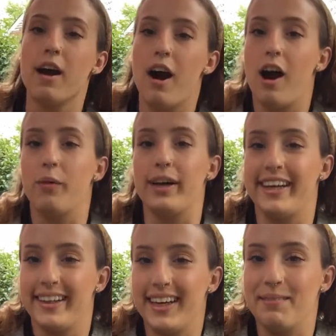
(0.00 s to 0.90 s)
Our weekly
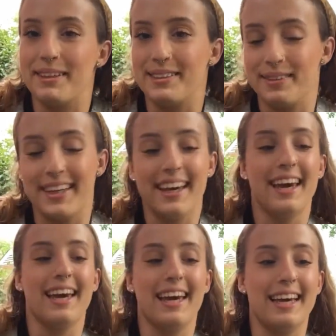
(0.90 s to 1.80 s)
theme this week
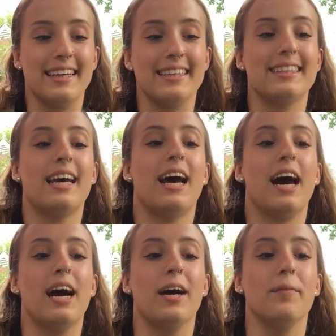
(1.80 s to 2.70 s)
is
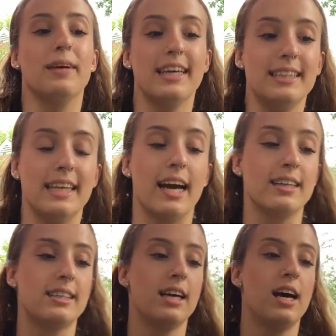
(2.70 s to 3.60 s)
um, insects.
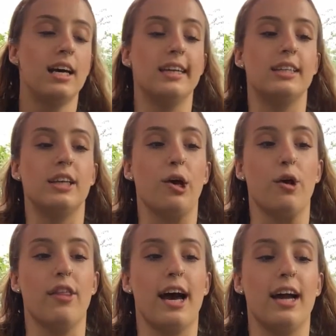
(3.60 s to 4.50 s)
And so
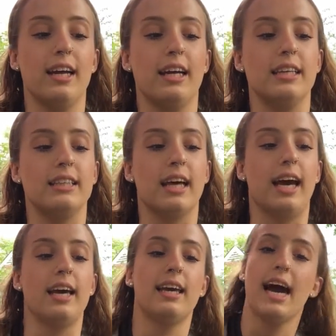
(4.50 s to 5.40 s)
that is like
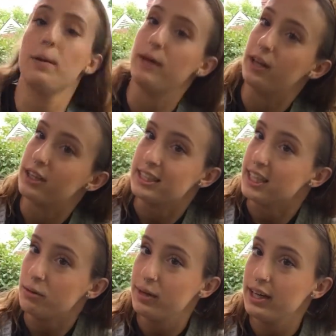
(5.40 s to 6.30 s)
caterpillars
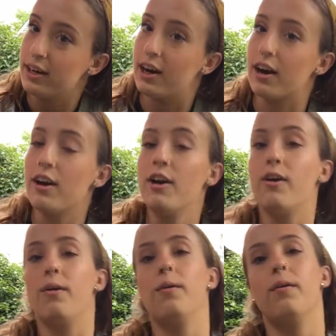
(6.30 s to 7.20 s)
like we are,
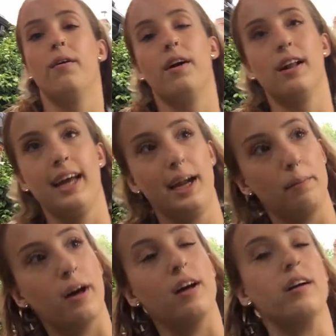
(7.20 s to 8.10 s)
or
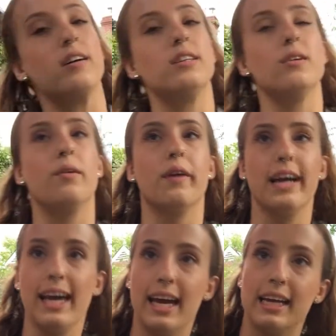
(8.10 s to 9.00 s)
ladybugs, or
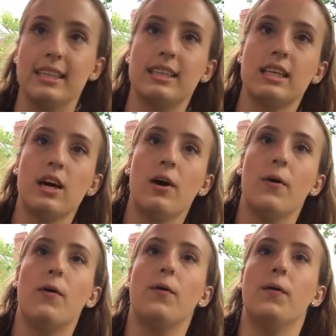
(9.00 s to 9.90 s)
ants,
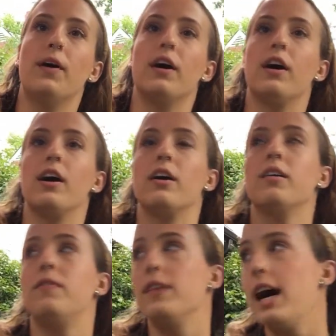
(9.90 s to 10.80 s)
or
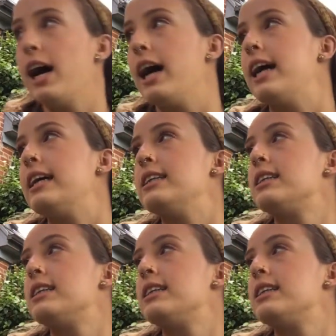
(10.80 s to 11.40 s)
flies,